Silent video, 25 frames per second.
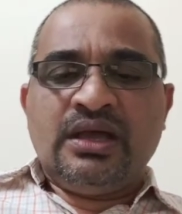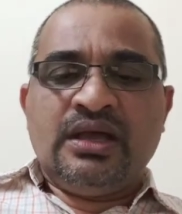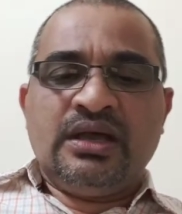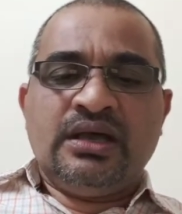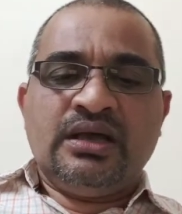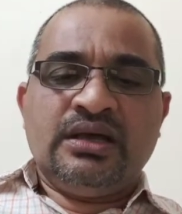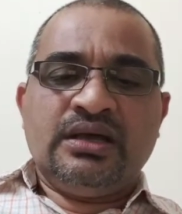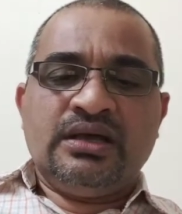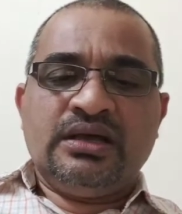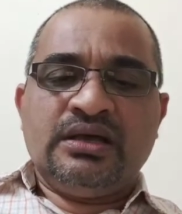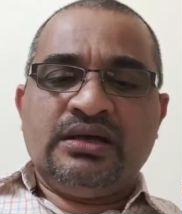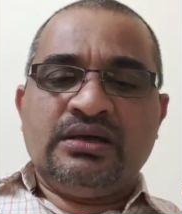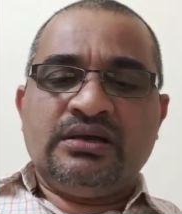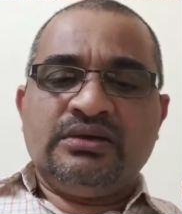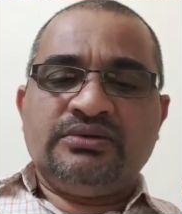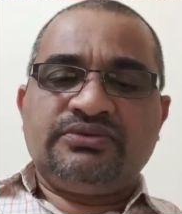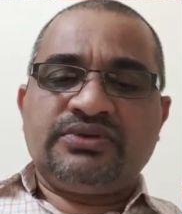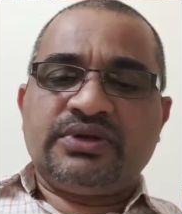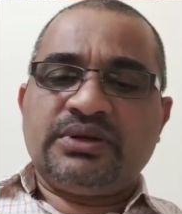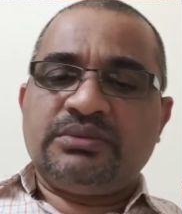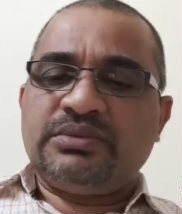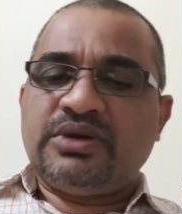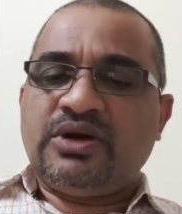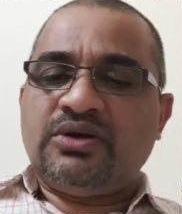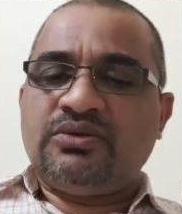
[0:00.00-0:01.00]

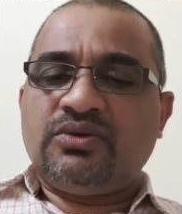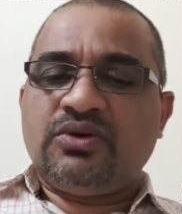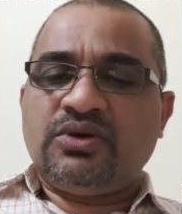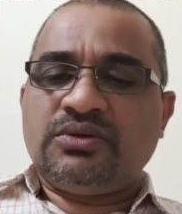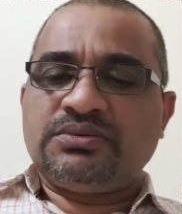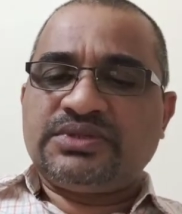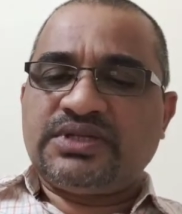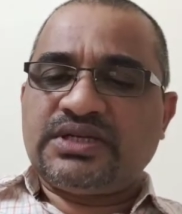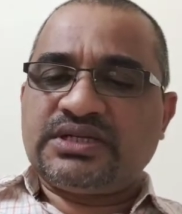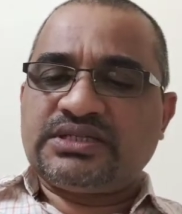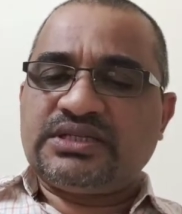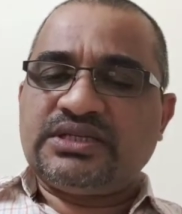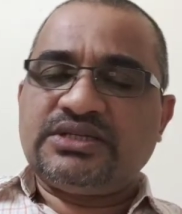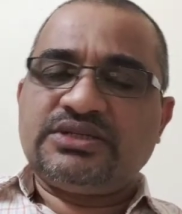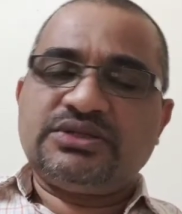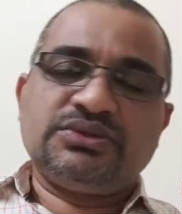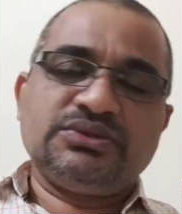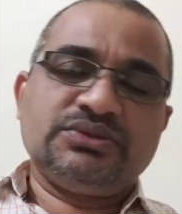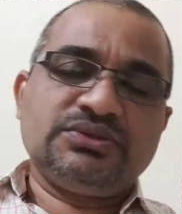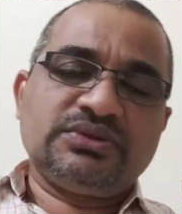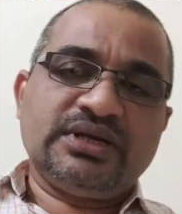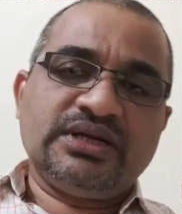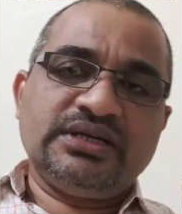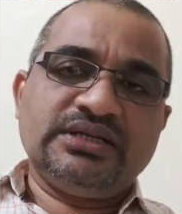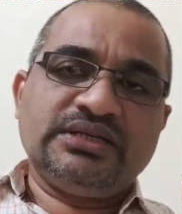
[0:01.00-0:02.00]
from obstruction
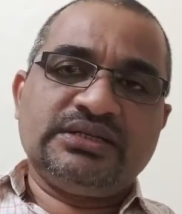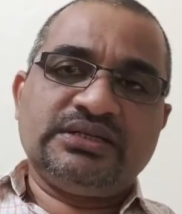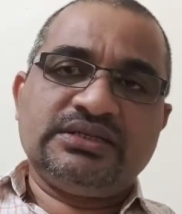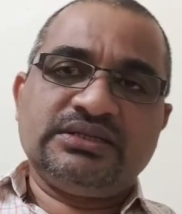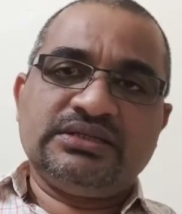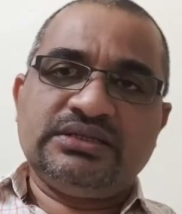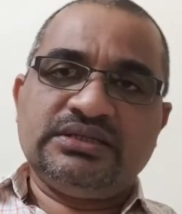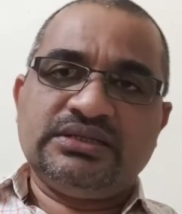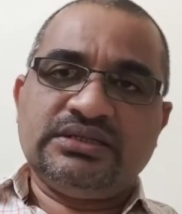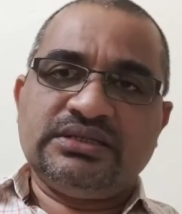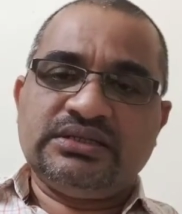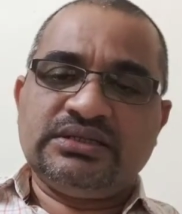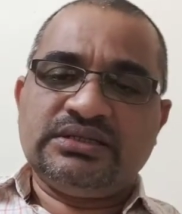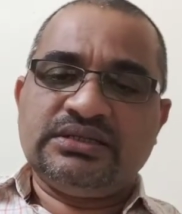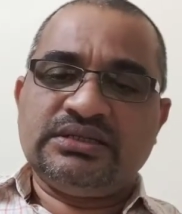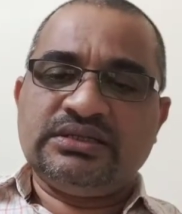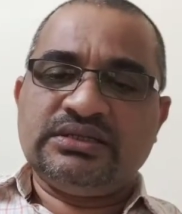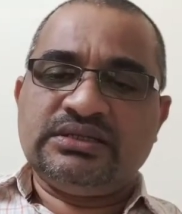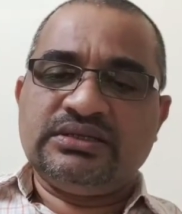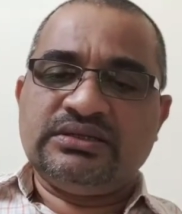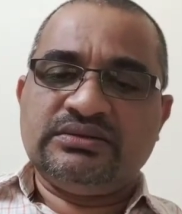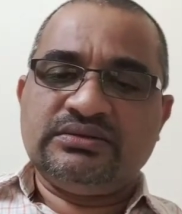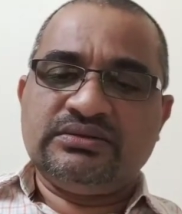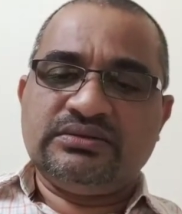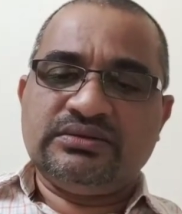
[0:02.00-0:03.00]
to right
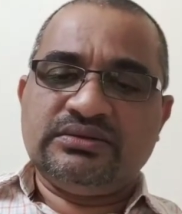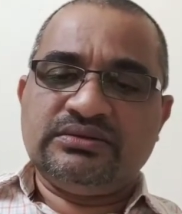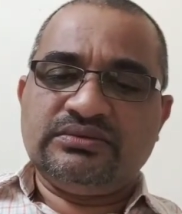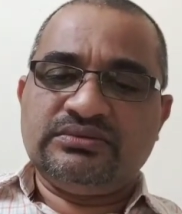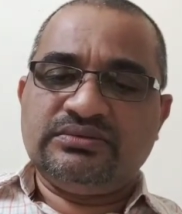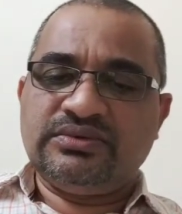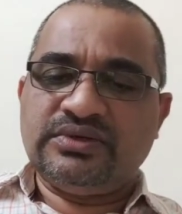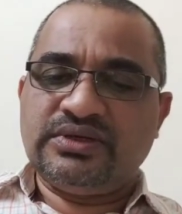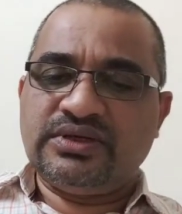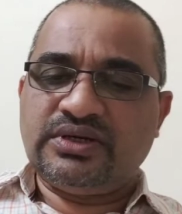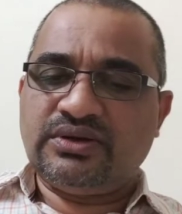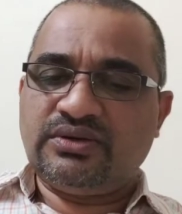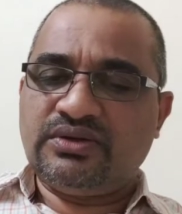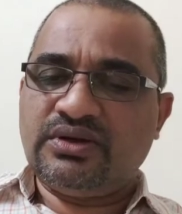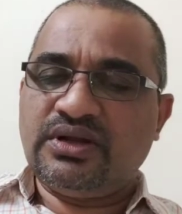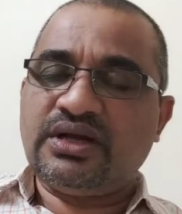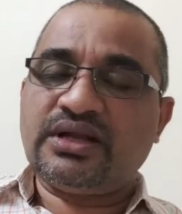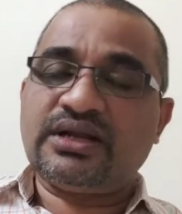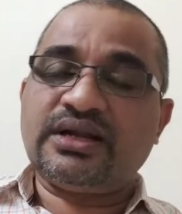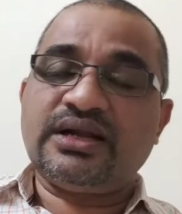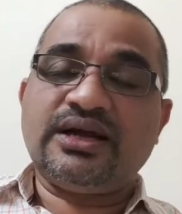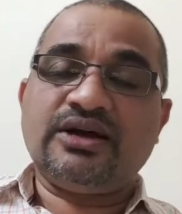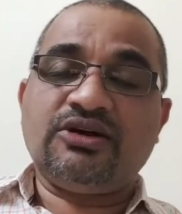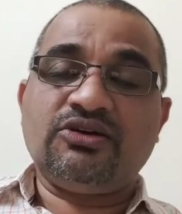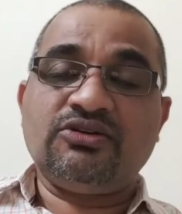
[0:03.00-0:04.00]

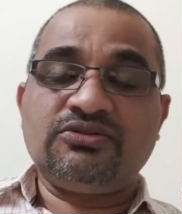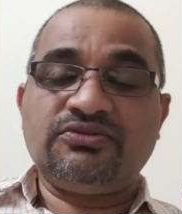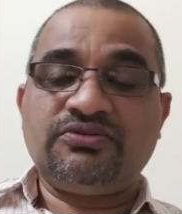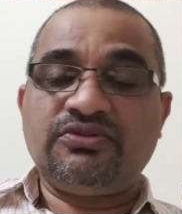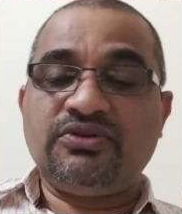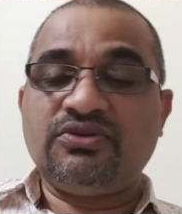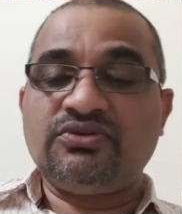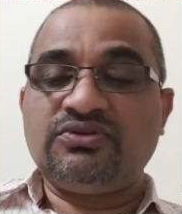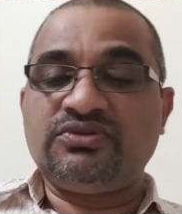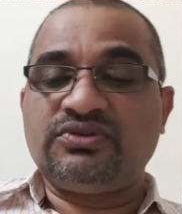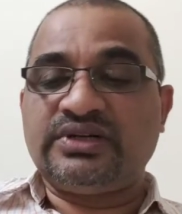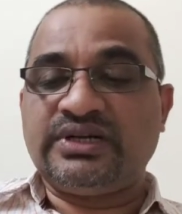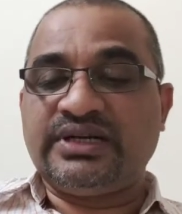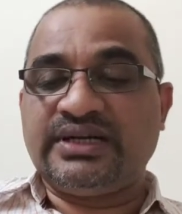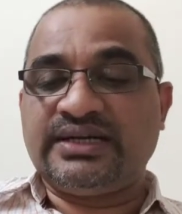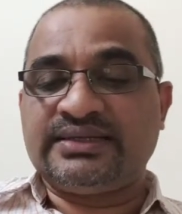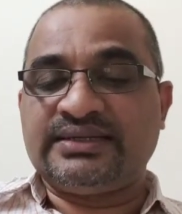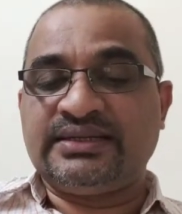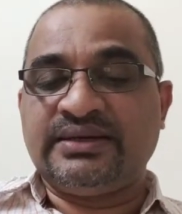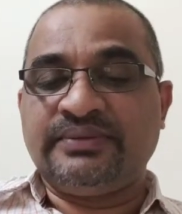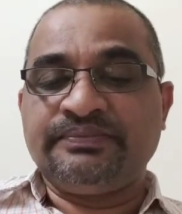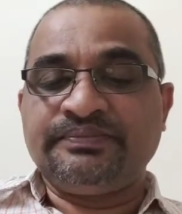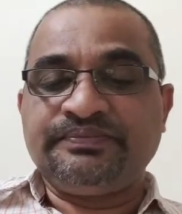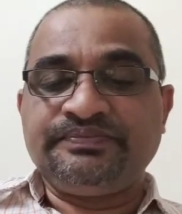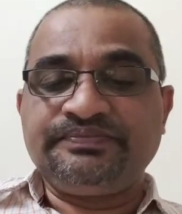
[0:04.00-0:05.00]
ventricular outflow tract.